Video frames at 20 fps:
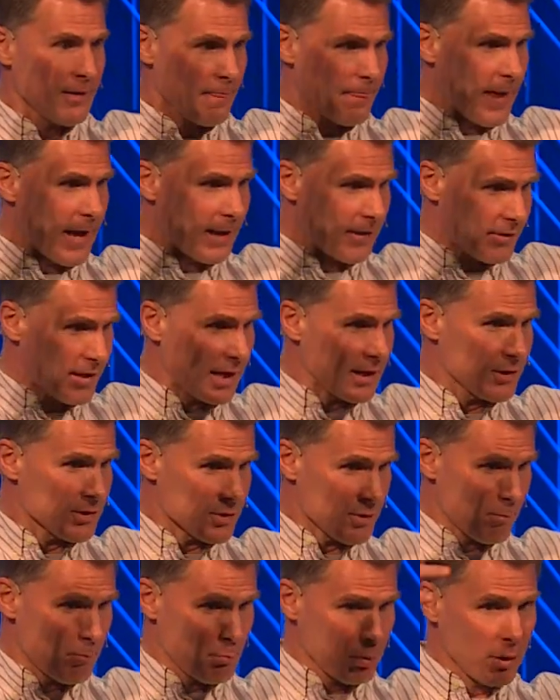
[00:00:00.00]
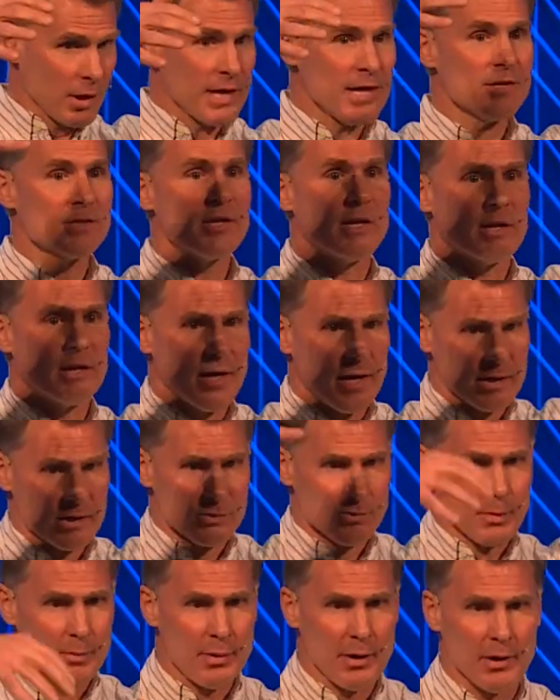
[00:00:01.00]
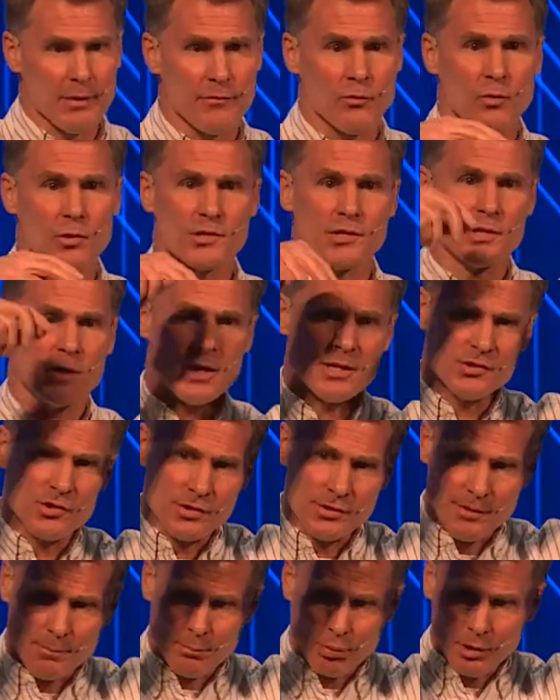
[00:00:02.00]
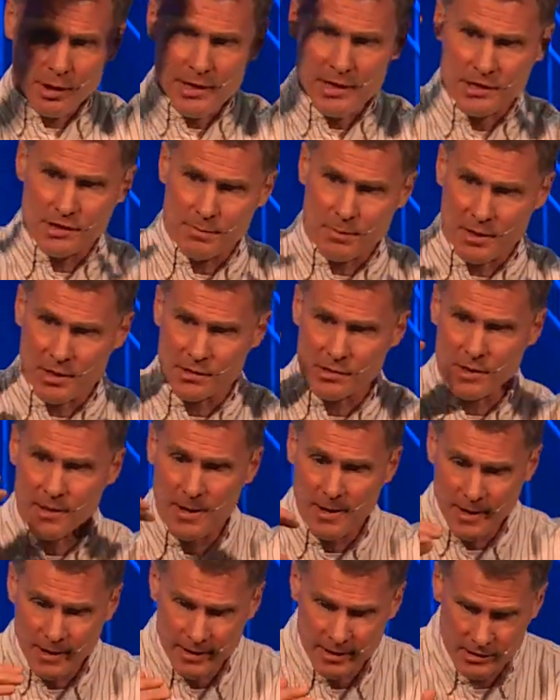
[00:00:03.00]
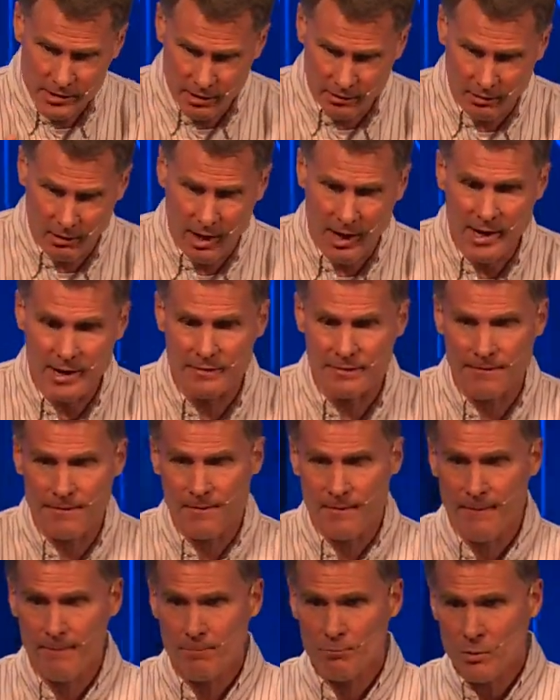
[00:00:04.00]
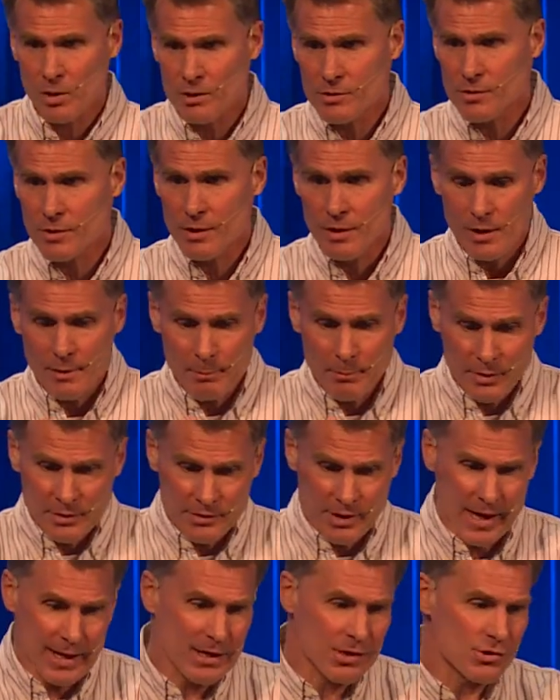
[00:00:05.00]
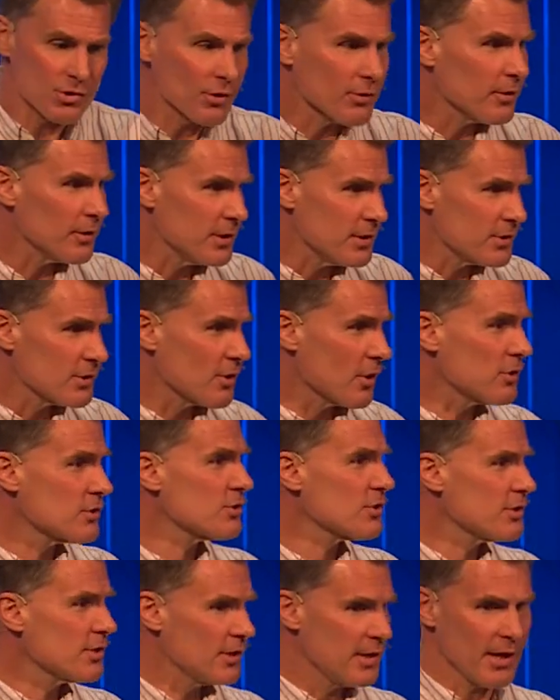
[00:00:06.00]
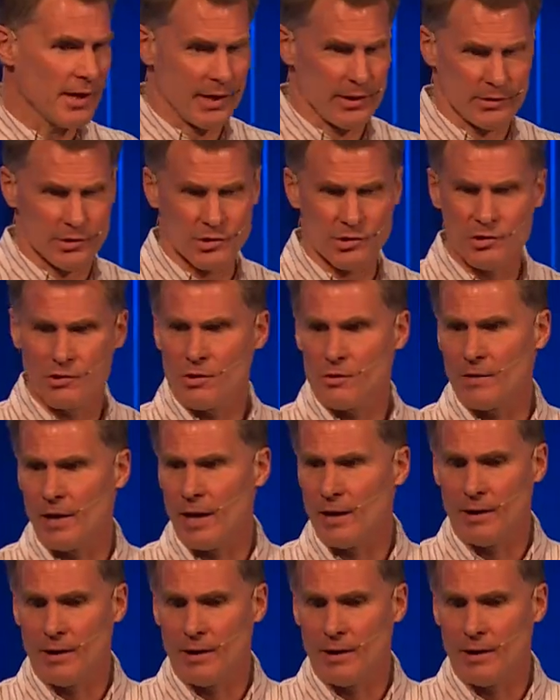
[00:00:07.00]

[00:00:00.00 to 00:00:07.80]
a place that God has prepared for us. And not just a place, but it's a life. But that eternity starts today. Did you know